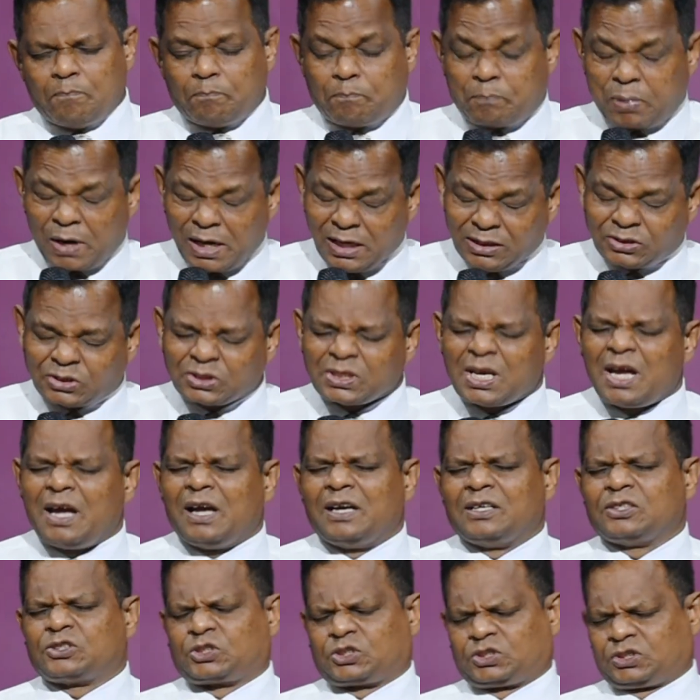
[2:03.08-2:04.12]
bless
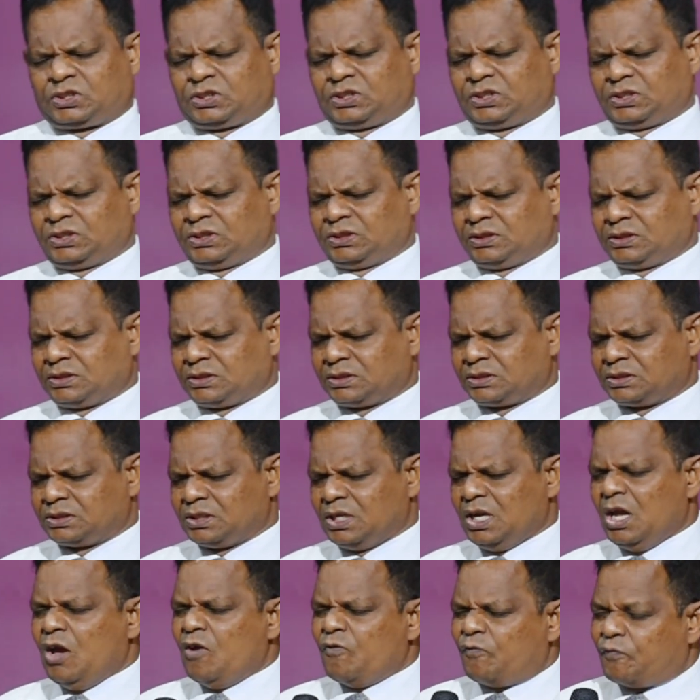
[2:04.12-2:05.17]
us,
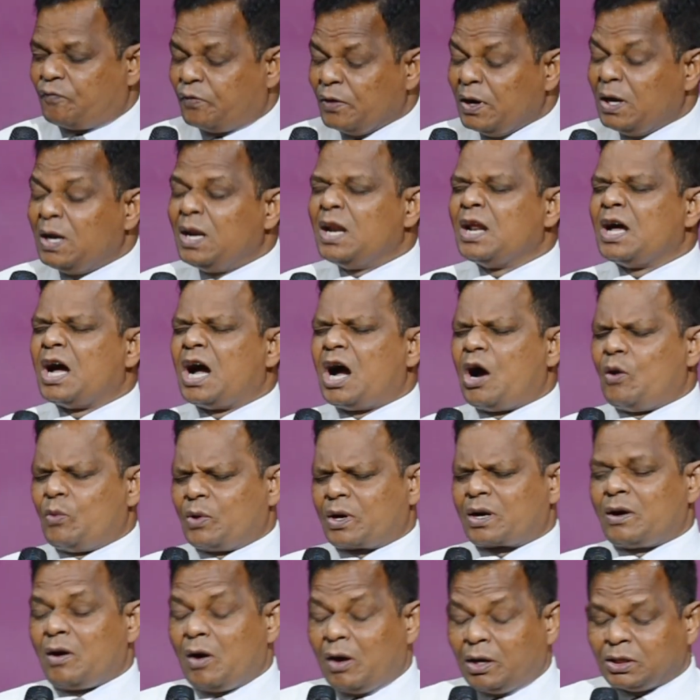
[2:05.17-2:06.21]
fill
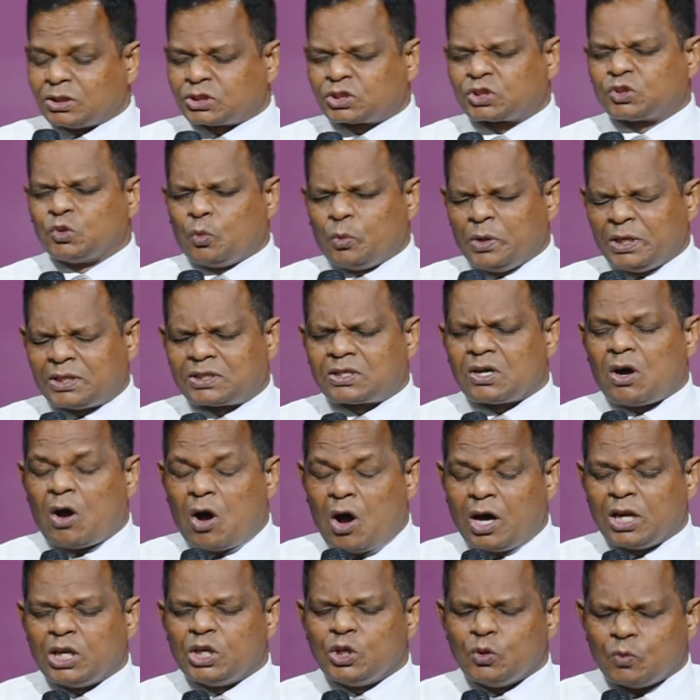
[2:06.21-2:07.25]
our hearts with
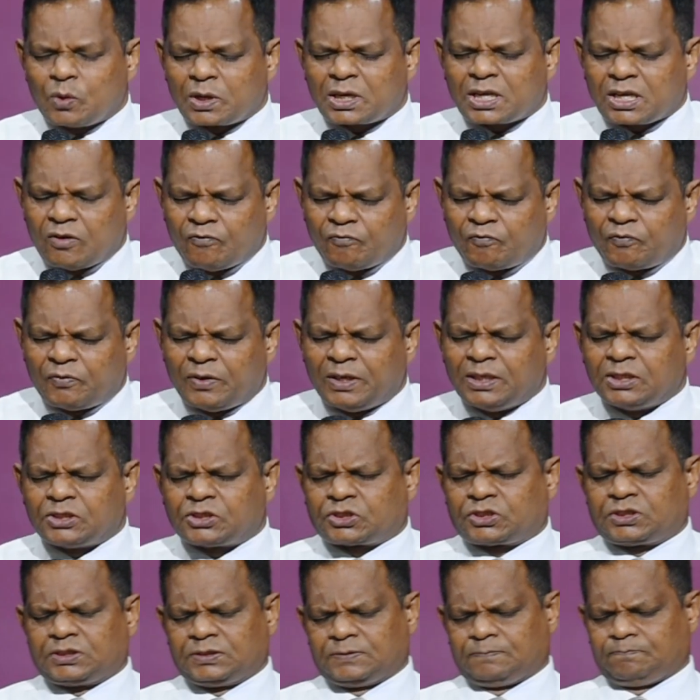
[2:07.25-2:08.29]
all your
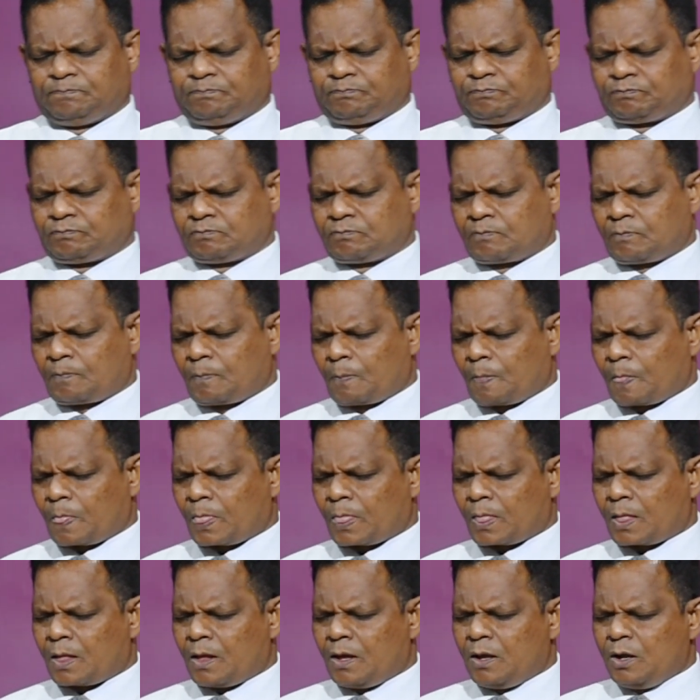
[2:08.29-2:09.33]
comforts.
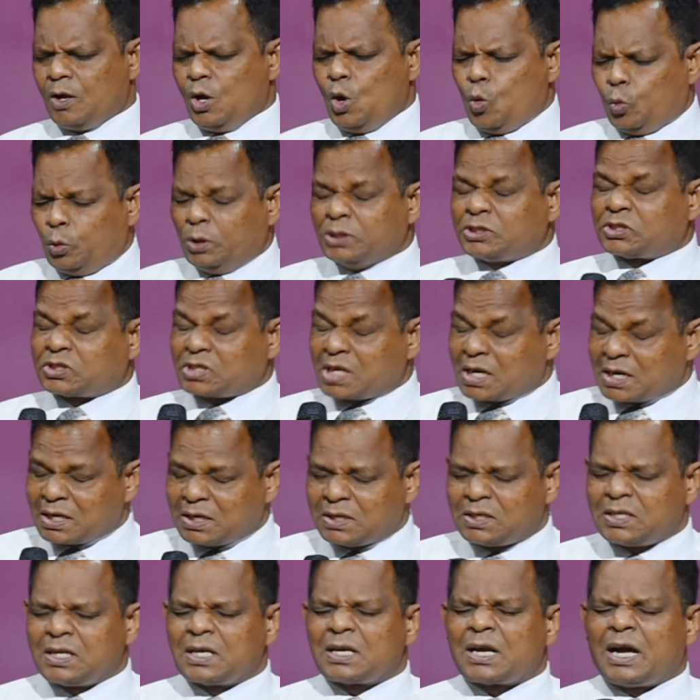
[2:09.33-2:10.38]
We
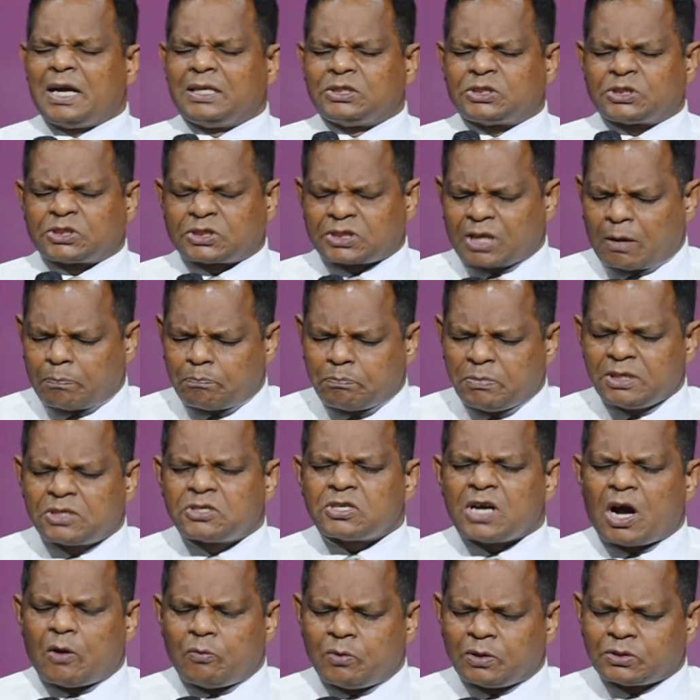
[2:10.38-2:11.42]
surrender and
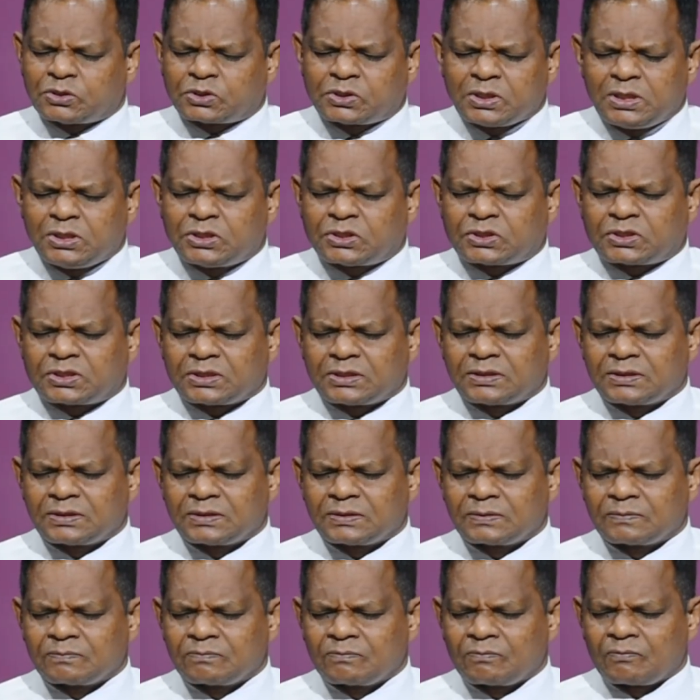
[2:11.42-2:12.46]
submit ourselves
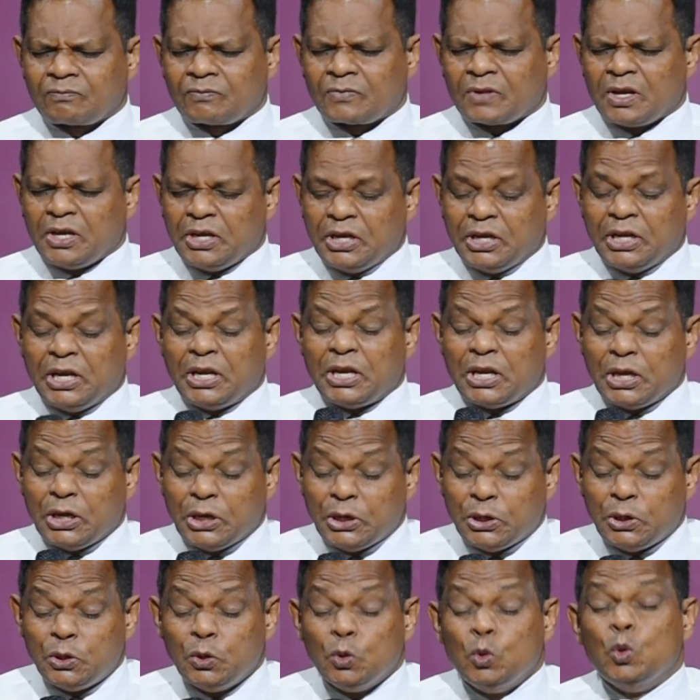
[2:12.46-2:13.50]
in
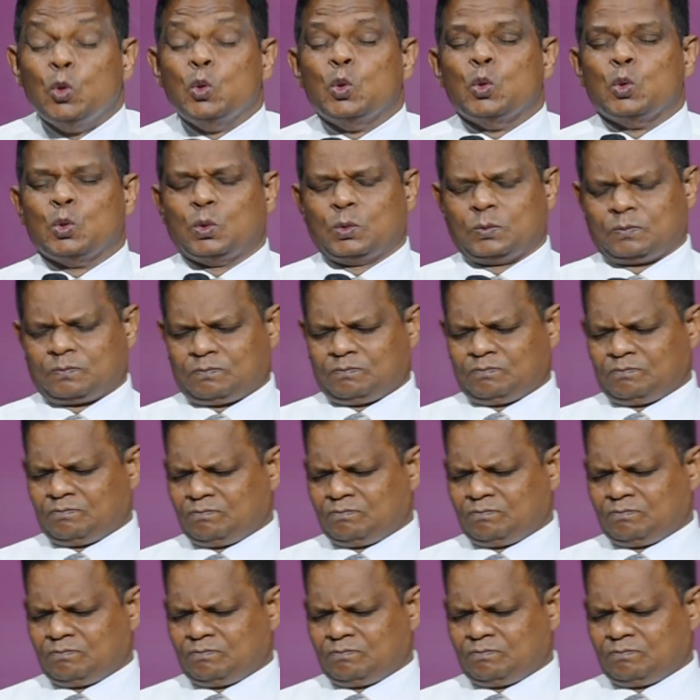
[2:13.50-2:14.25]
you.